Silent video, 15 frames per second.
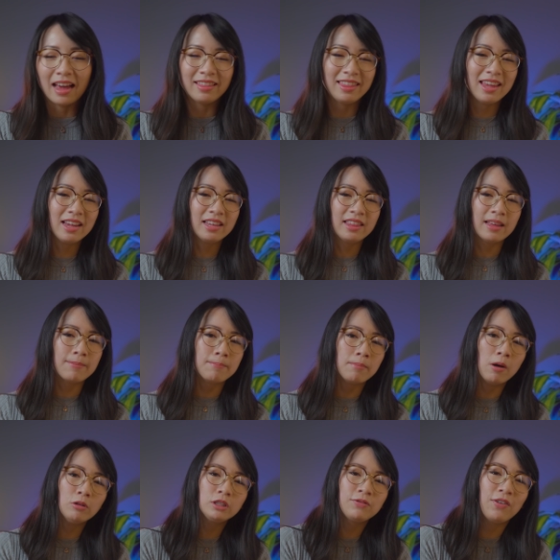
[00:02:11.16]
I think the
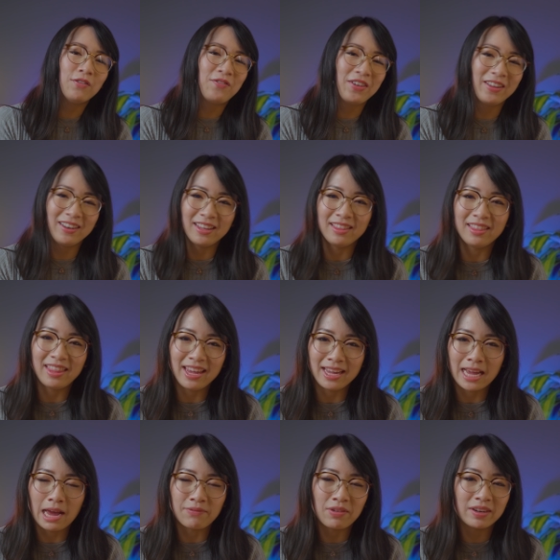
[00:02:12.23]
most fulfilling
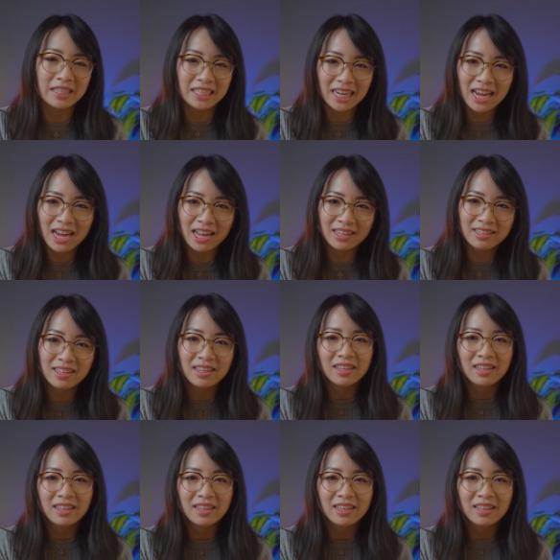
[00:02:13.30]
thing I've ever done,